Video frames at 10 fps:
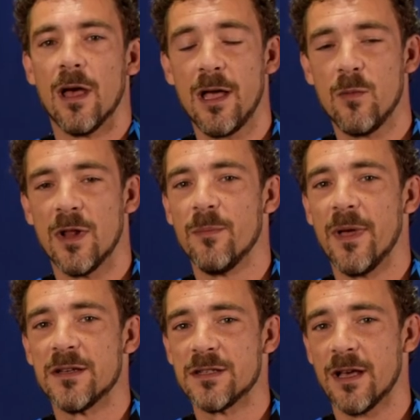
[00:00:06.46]
Hi and welcome
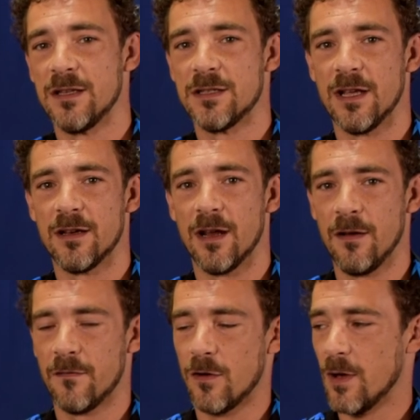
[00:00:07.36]
back to Scotties
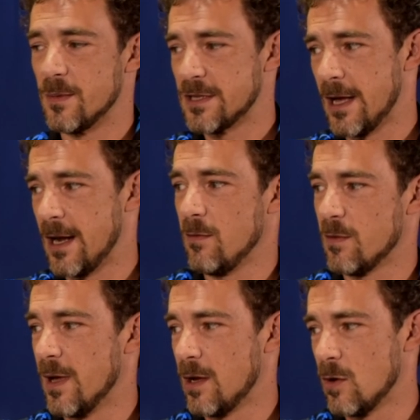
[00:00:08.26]
Tech.info. I'm Scotty
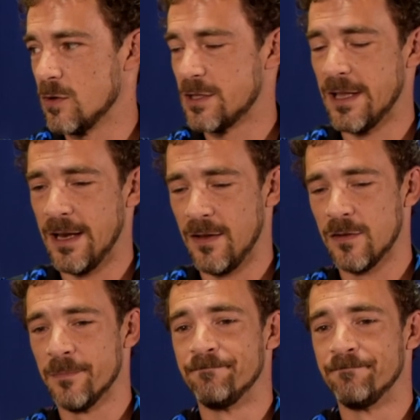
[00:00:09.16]
with my co-host Cletus.